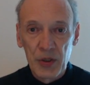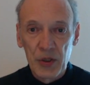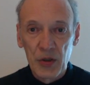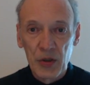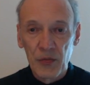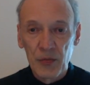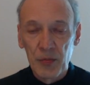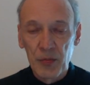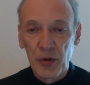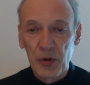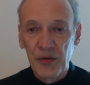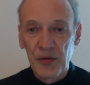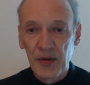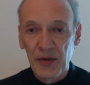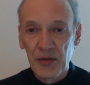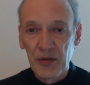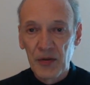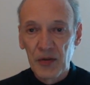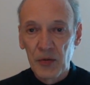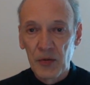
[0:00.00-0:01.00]
of about
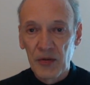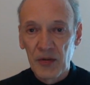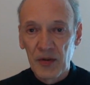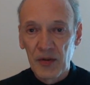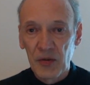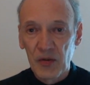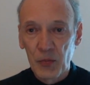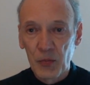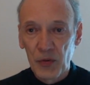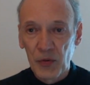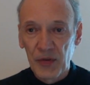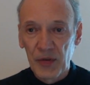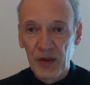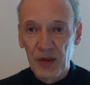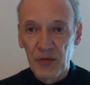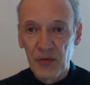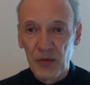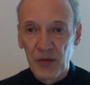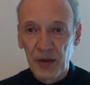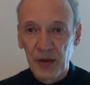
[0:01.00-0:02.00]
66%
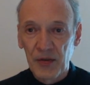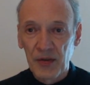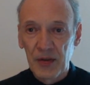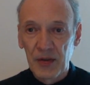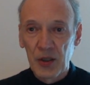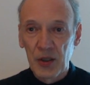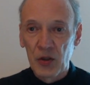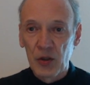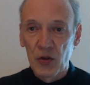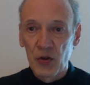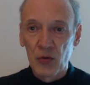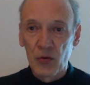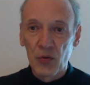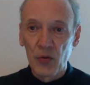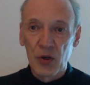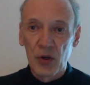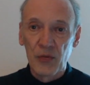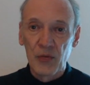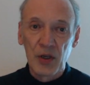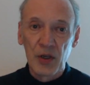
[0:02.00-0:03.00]
vaccinated or
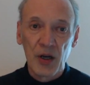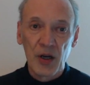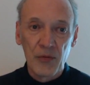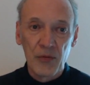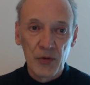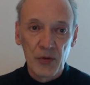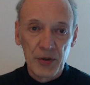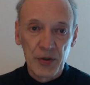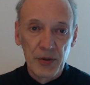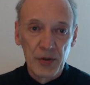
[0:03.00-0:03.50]
recovered,